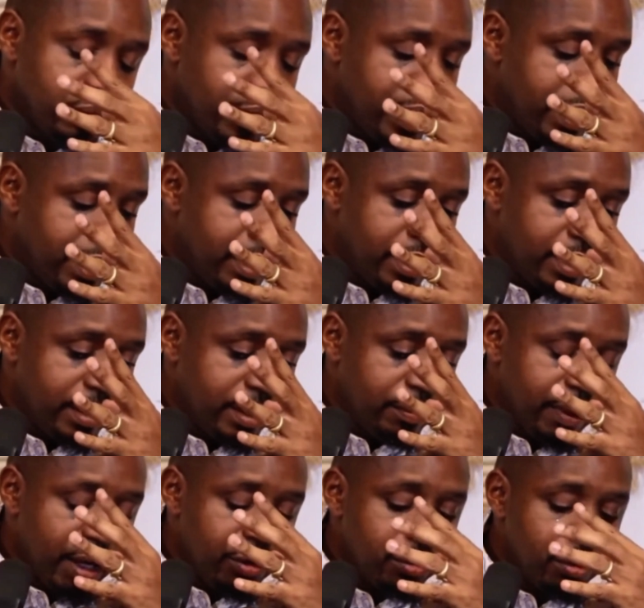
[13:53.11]
where the
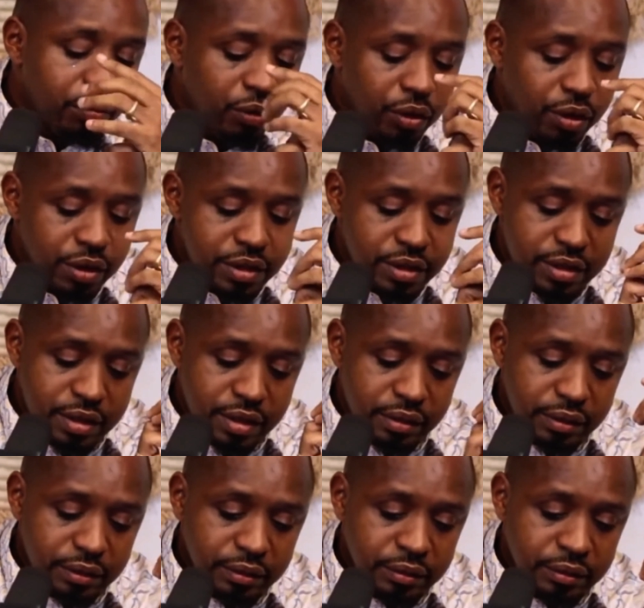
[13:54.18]
bathroom was.